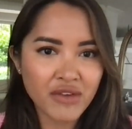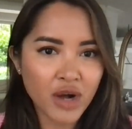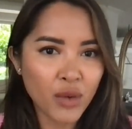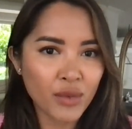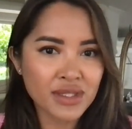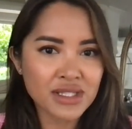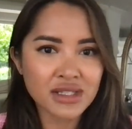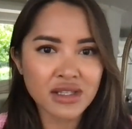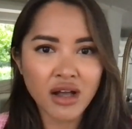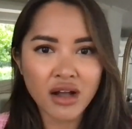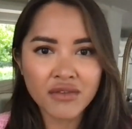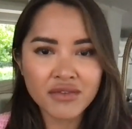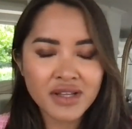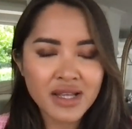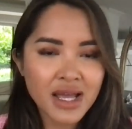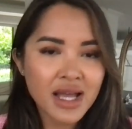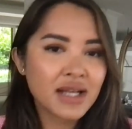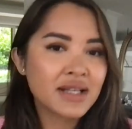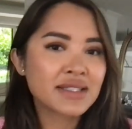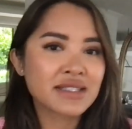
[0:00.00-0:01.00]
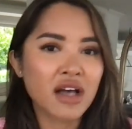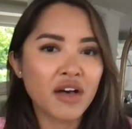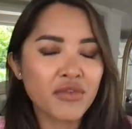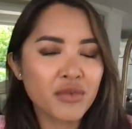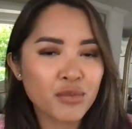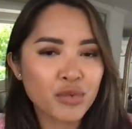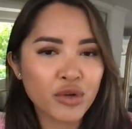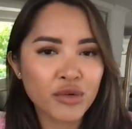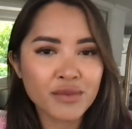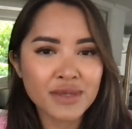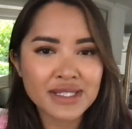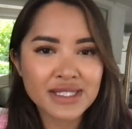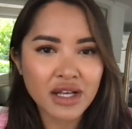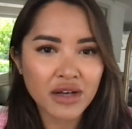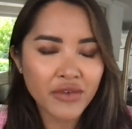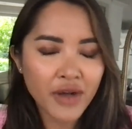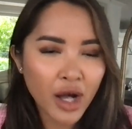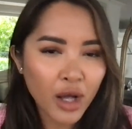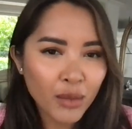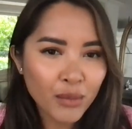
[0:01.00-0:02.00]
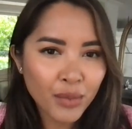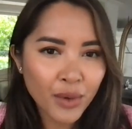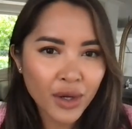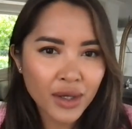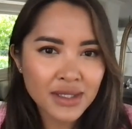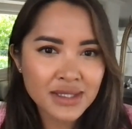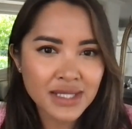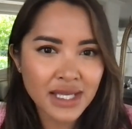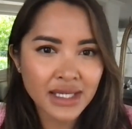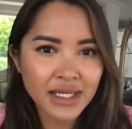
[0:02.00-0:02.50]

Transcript: I've always loved self-improvement, self-help books.